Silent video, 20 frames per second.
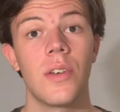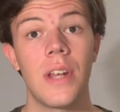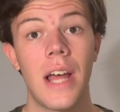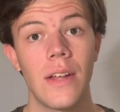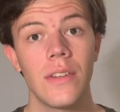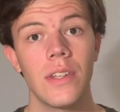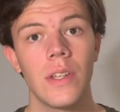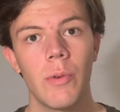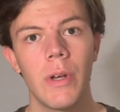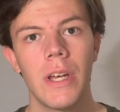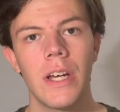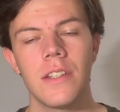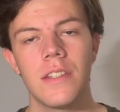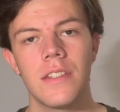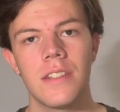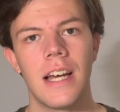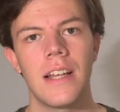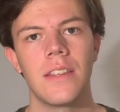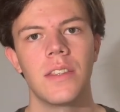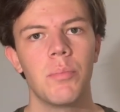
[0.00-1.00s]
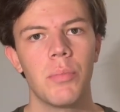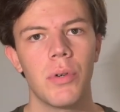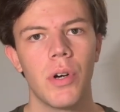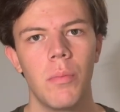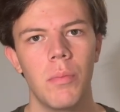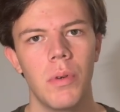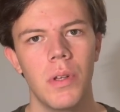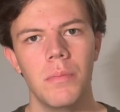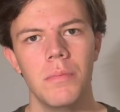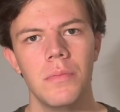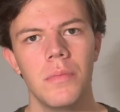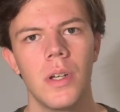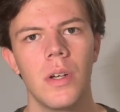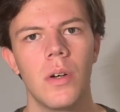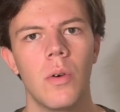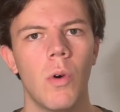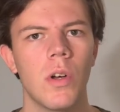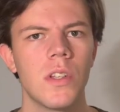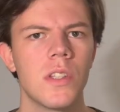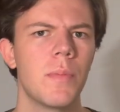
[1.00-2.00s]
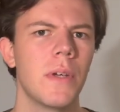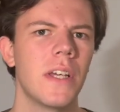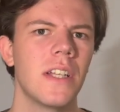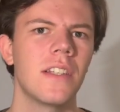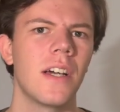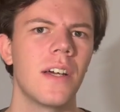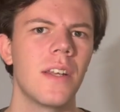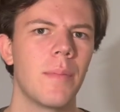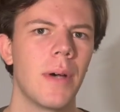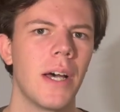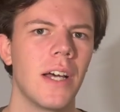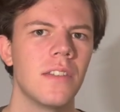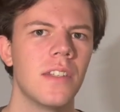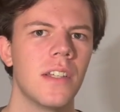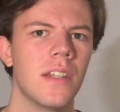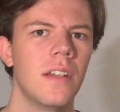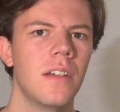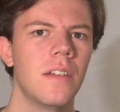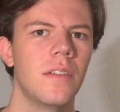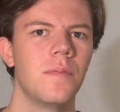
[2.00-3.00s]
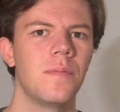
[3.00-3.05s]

now that we understand the problem, what's being done about it?